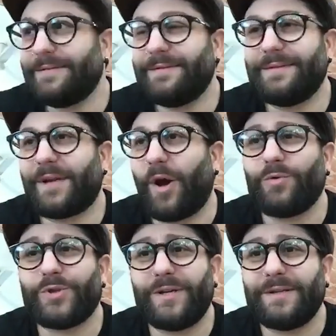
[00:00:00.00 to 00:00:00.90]
the
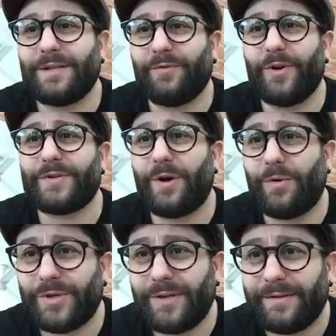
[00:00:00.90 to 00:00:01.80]
culture, the diverse
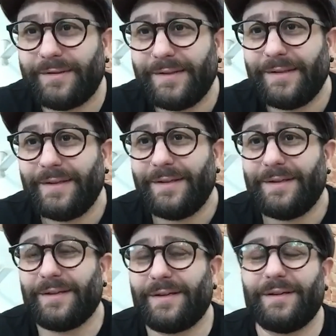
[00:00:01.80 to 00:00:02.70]
culture,
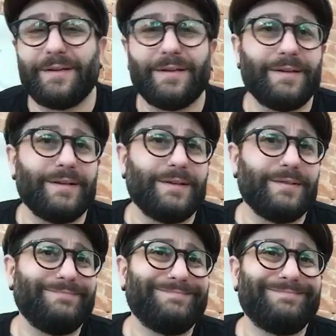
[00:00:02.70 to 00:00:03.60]

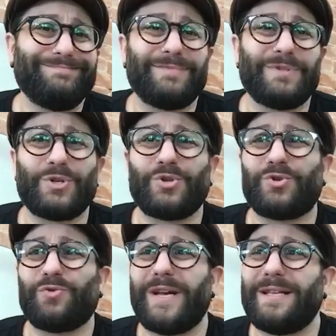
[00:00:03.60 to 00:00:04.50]
the
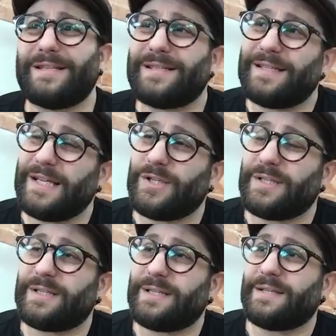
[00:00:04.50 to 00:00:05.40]
streets.
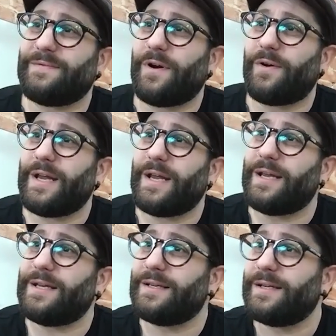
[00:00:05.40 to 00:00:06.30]
It's
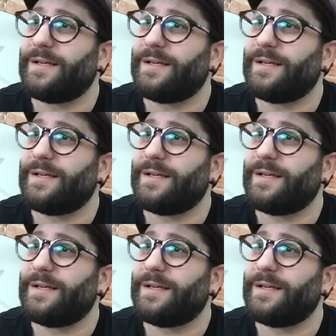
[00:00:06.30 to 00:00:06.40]
very,